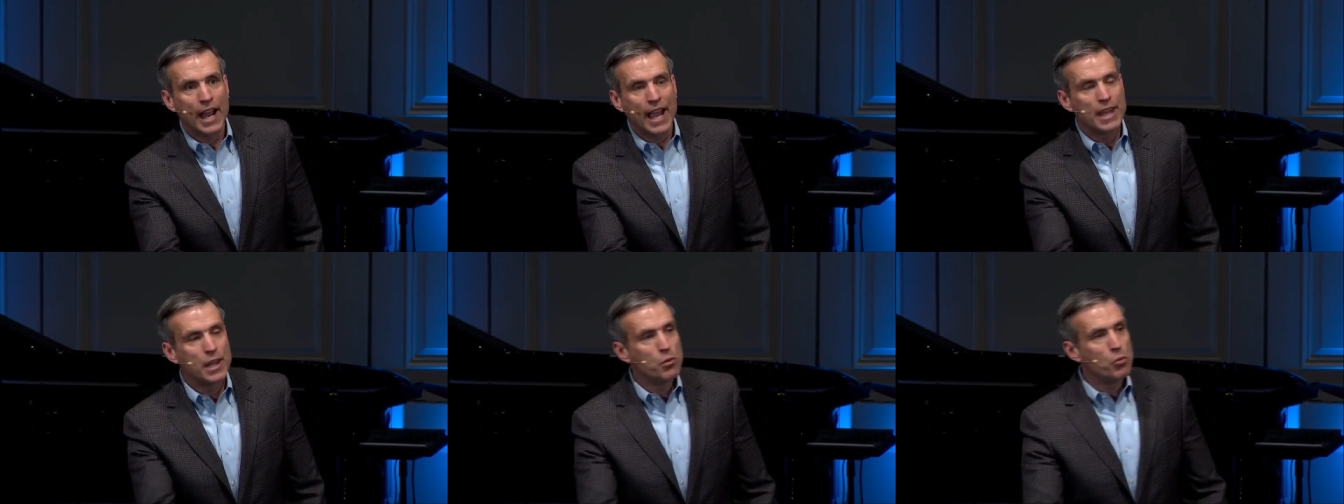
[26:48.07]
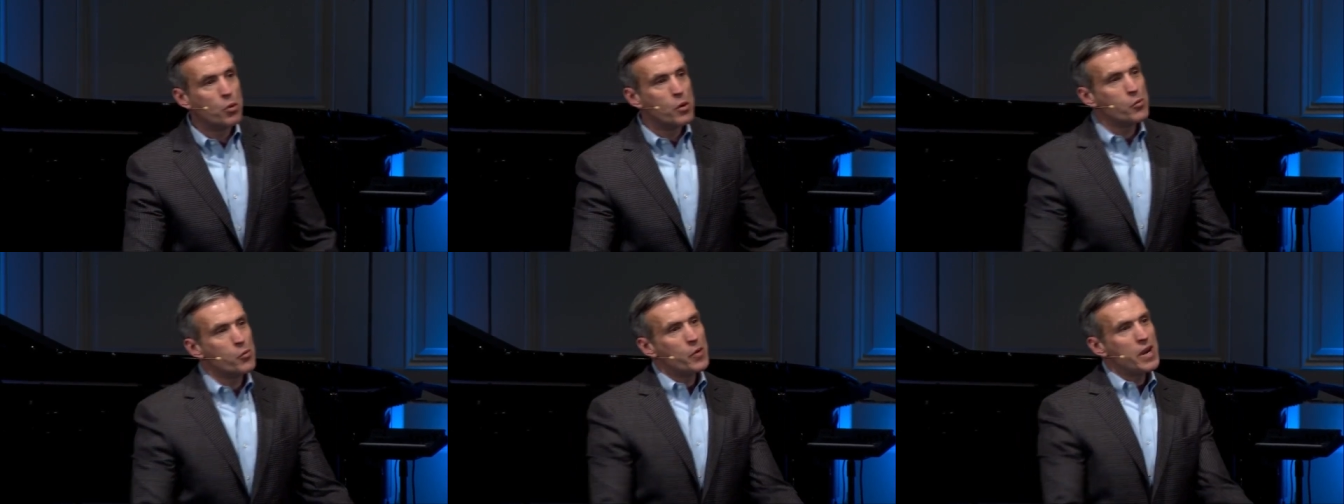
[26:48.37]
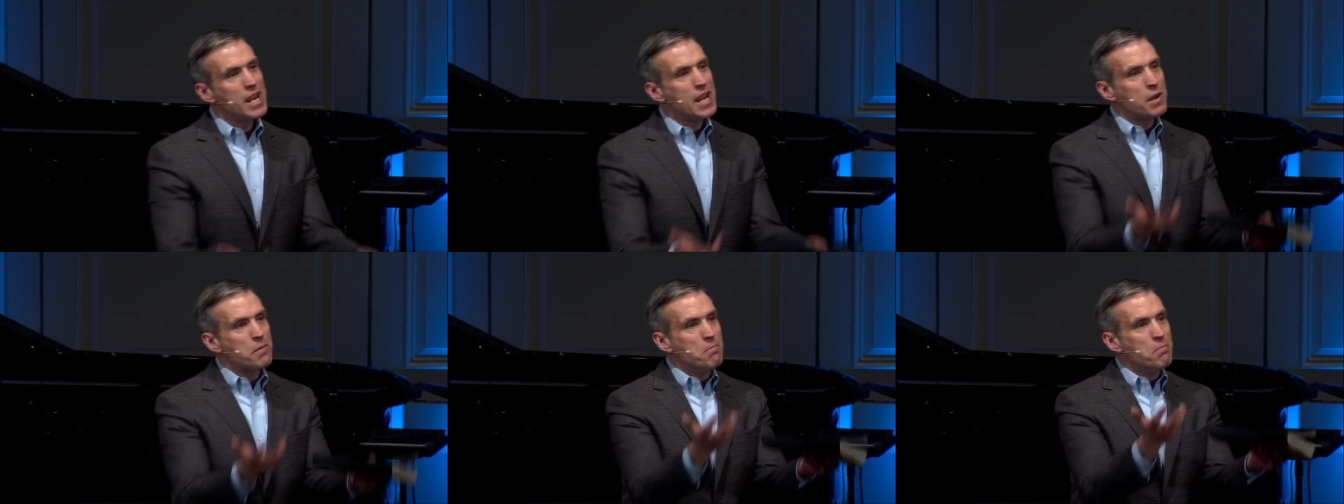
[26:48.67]
And then when
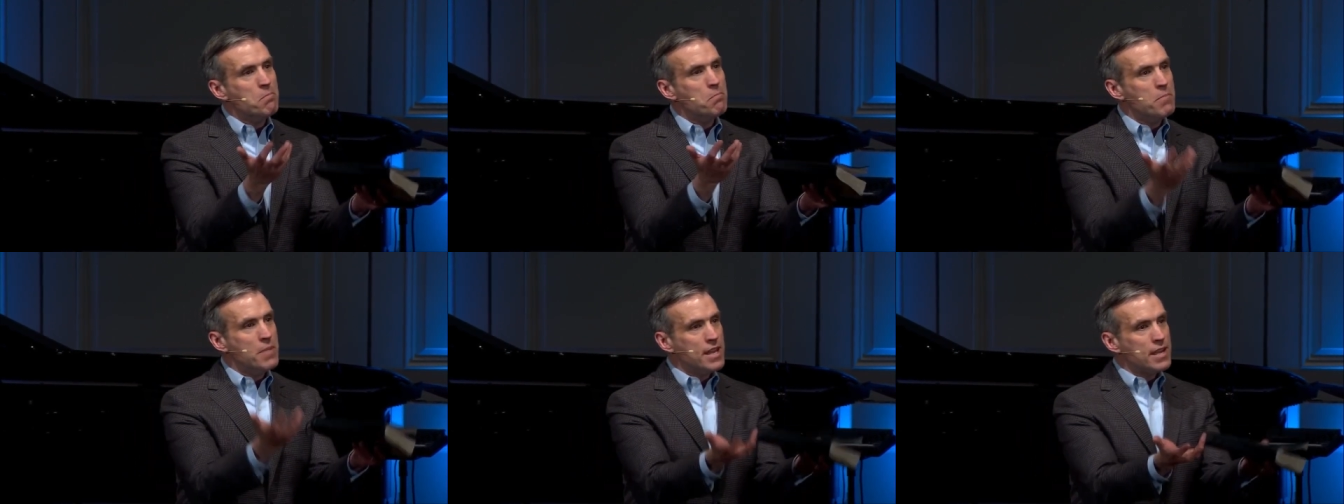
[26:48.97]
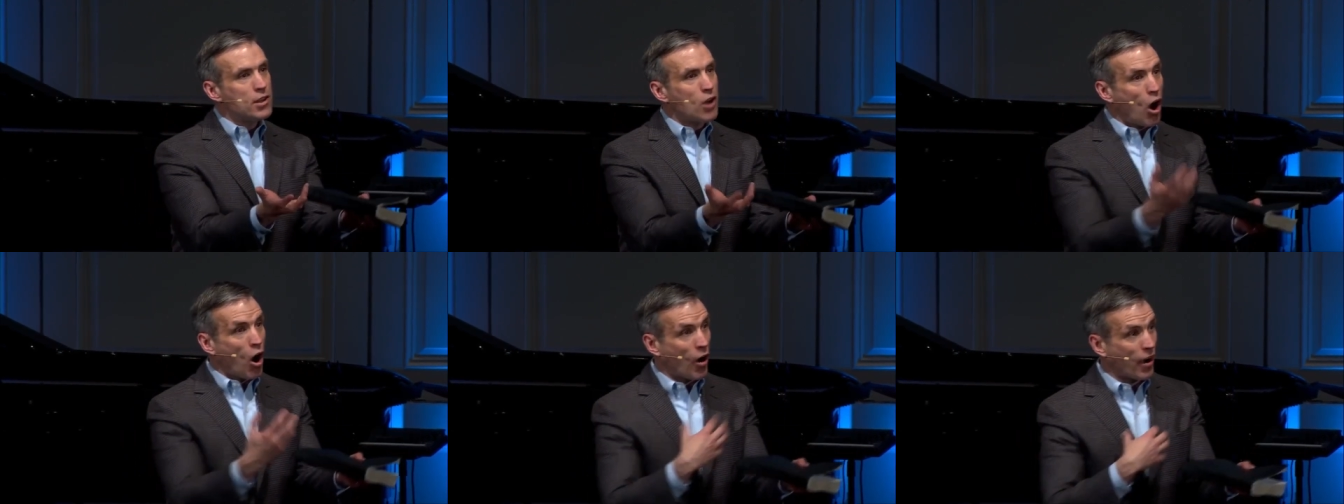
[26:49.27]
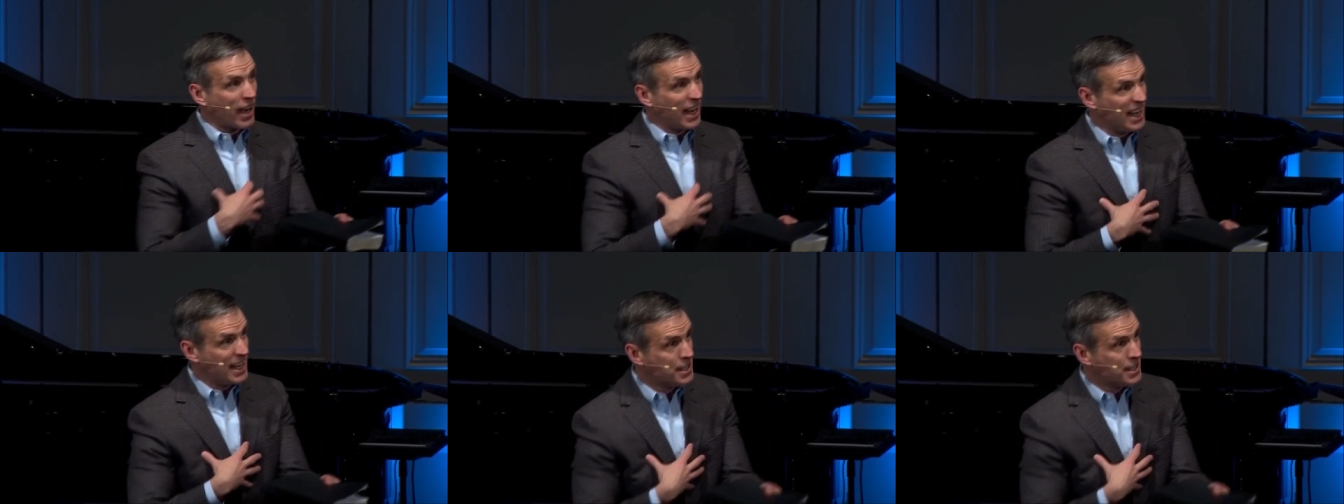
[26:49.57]
we admit our